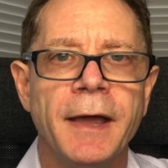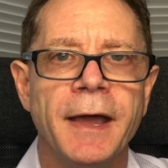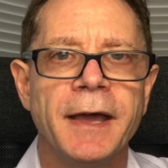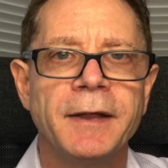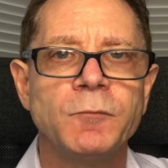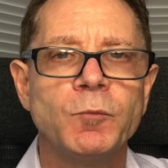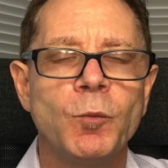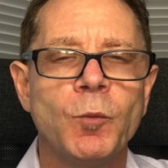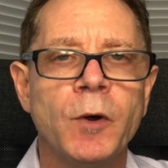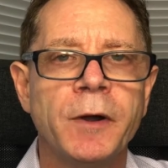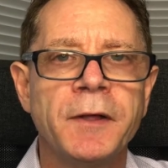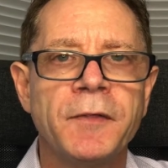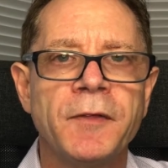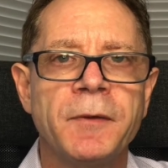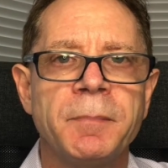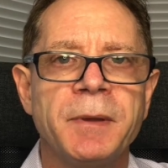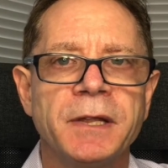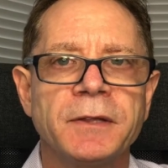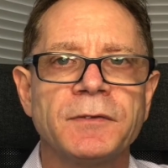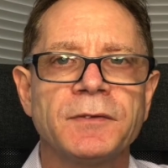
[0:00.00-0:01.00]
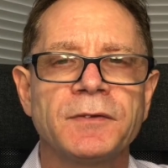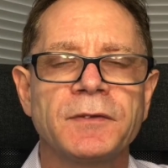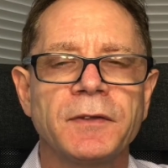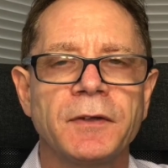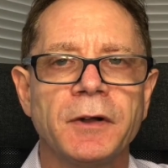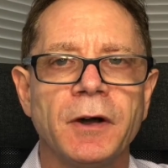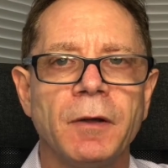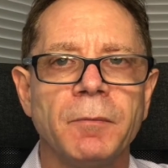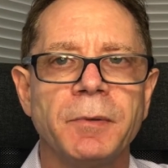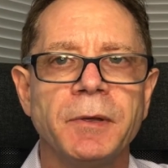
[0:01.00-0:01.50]
And one of the bets
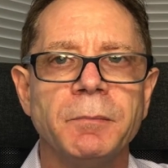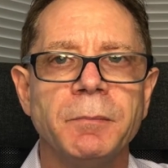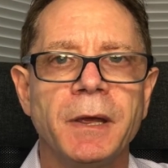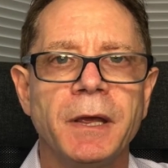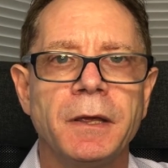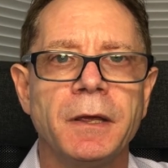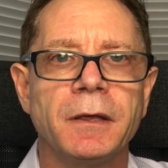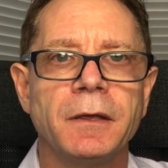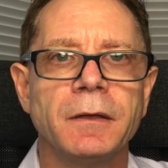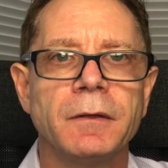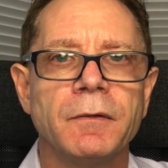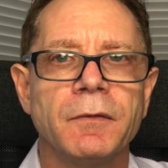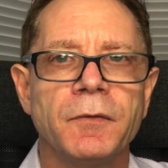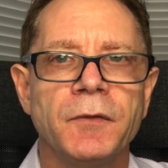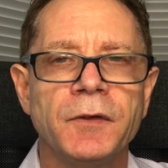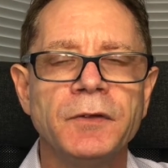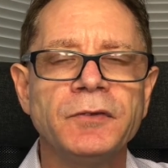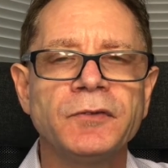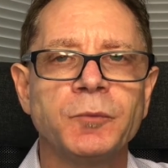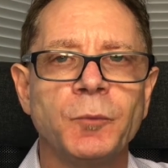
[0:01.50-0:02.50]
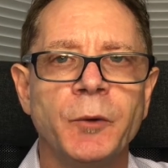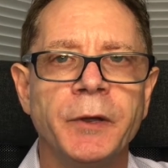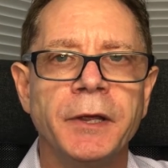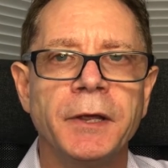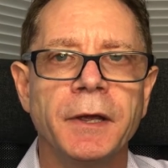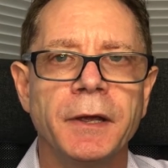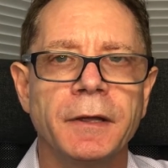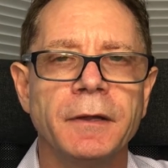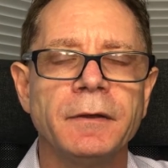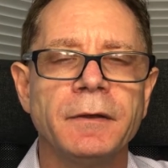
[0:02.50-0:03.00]
that I'll be making this
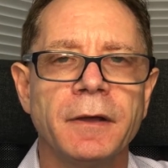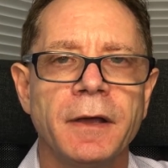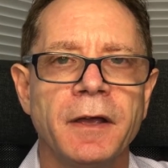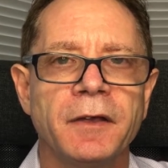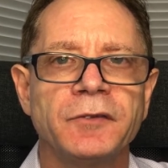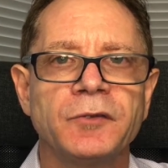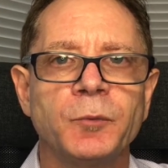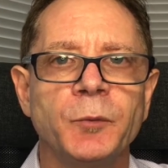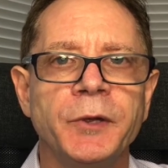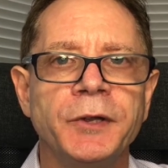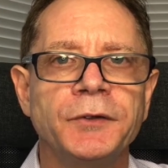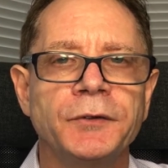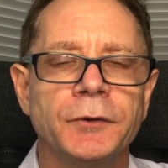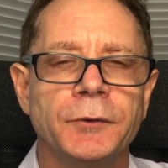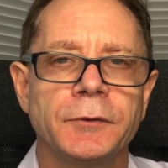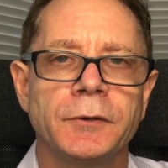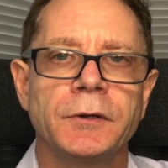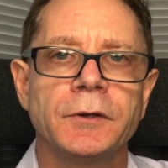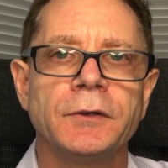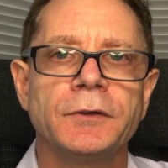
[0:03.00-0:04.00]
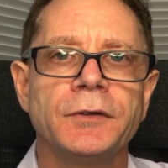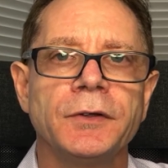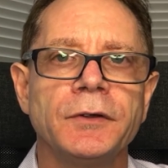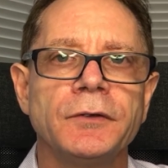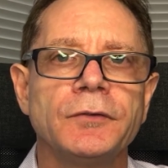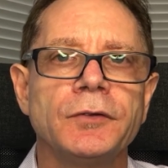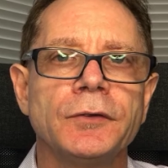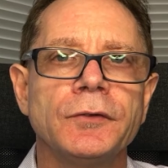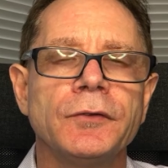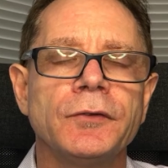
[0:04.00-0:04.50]
weekend as we turn our
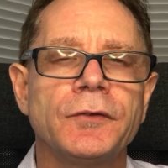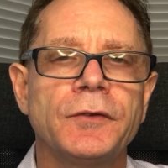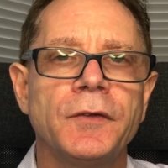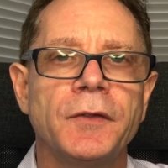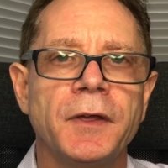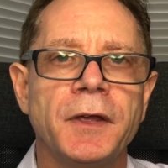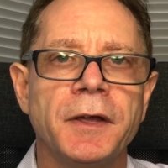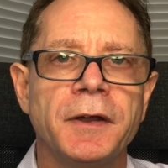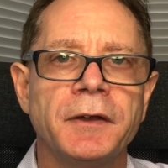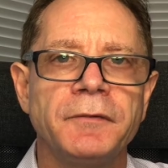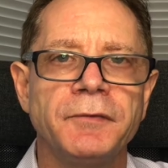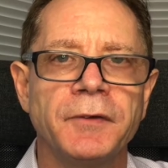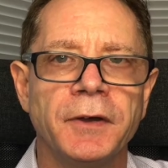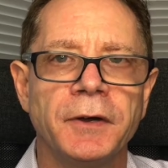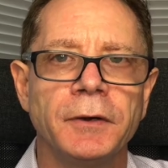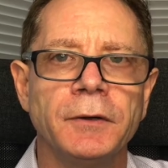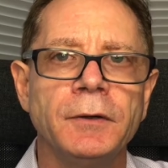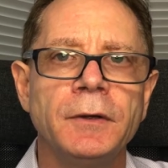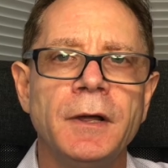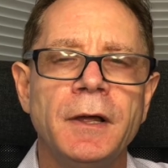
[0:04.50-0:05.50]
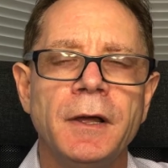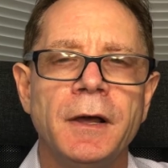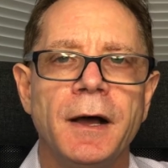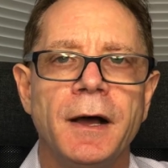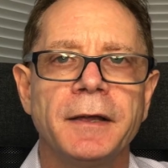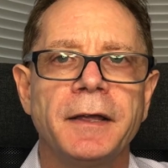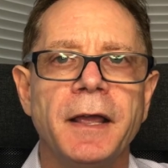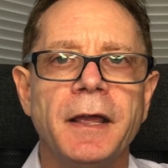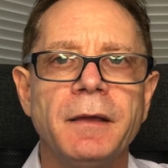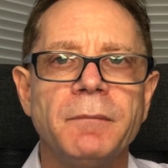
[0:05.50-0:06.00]
attentions to the NFL,
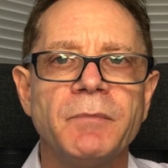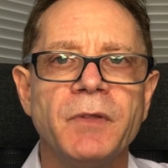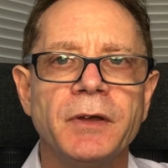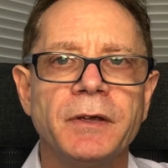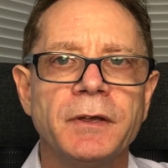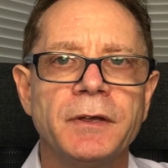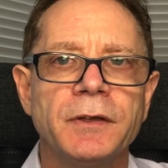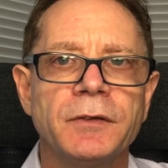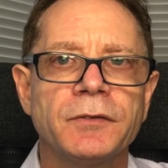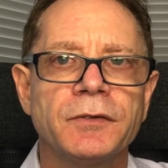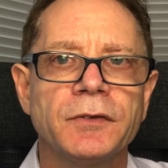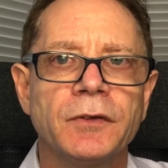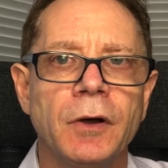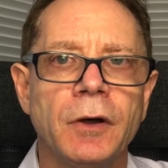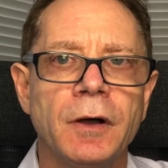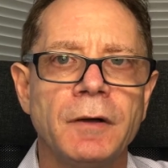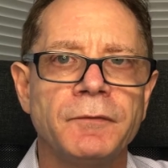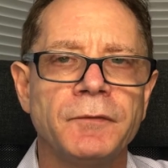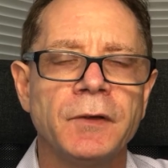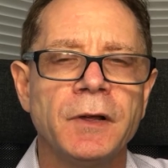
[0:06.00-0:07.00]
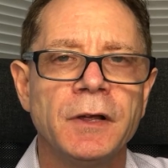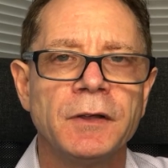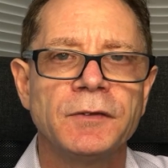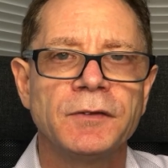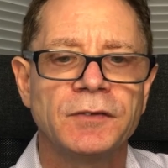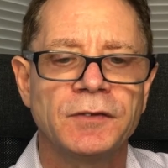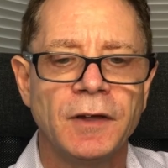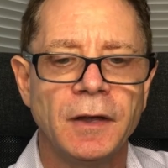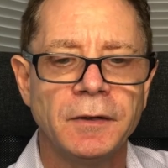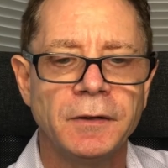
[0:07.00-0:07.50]
a game that kicks off
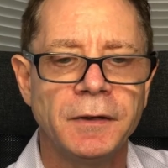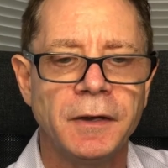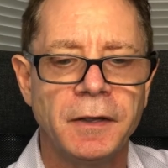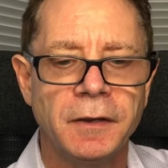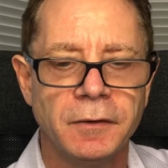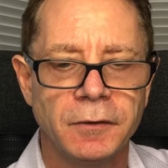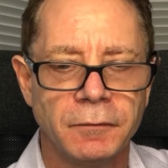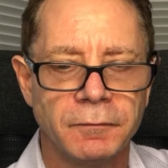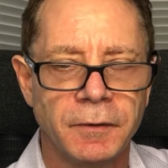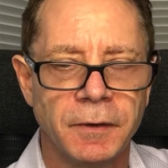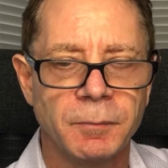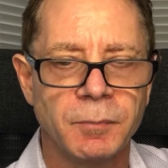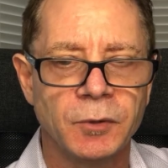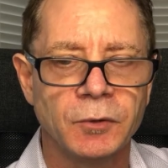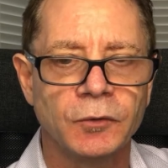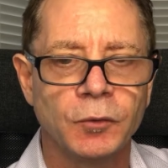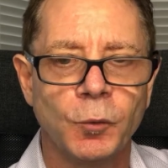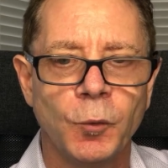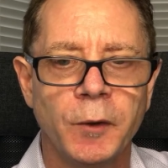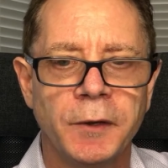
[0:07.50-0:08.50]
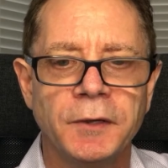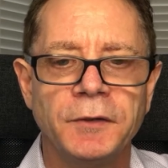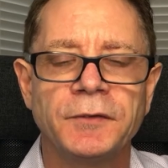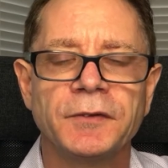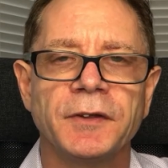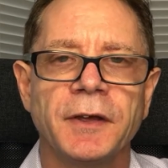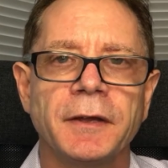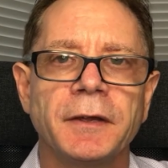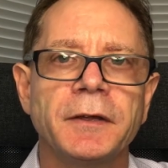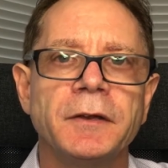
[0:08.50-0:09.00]
Sunday, November
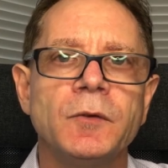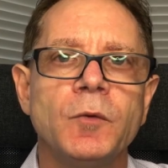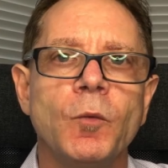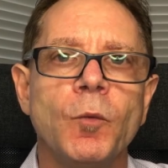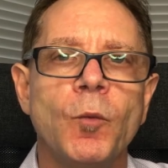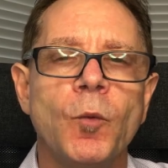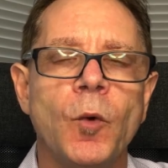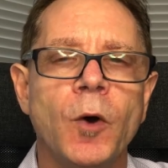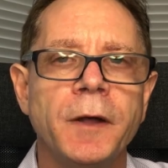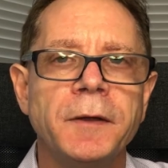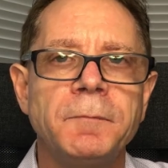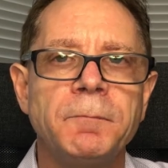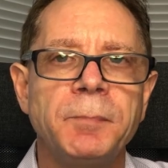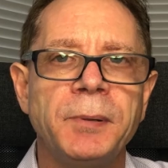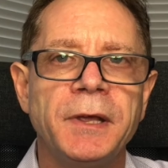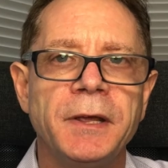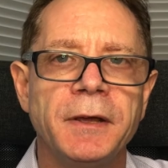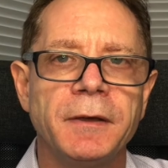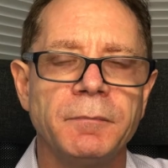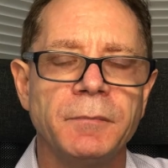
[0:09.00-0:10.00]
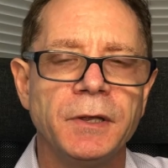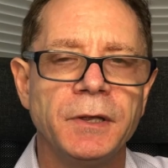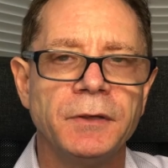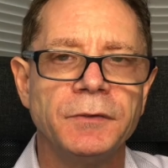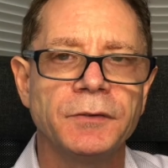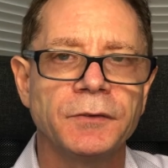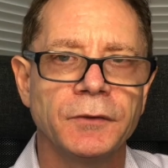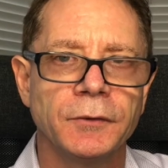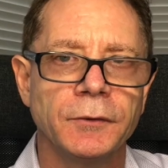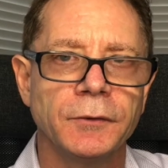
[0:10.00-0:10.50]
22nd, 1 p.m.
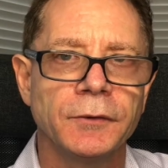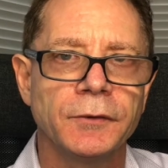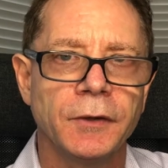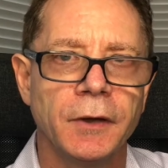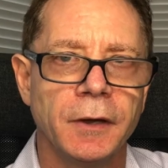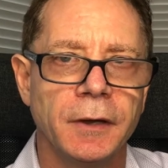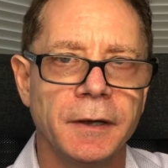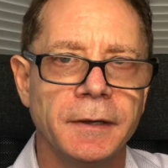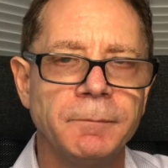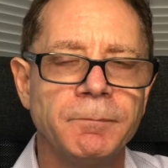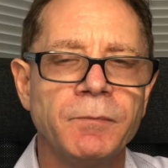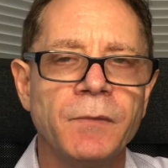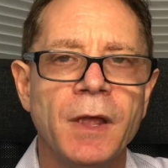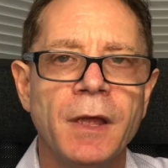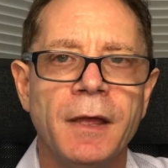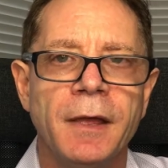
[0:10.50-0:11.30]
Eastern Time.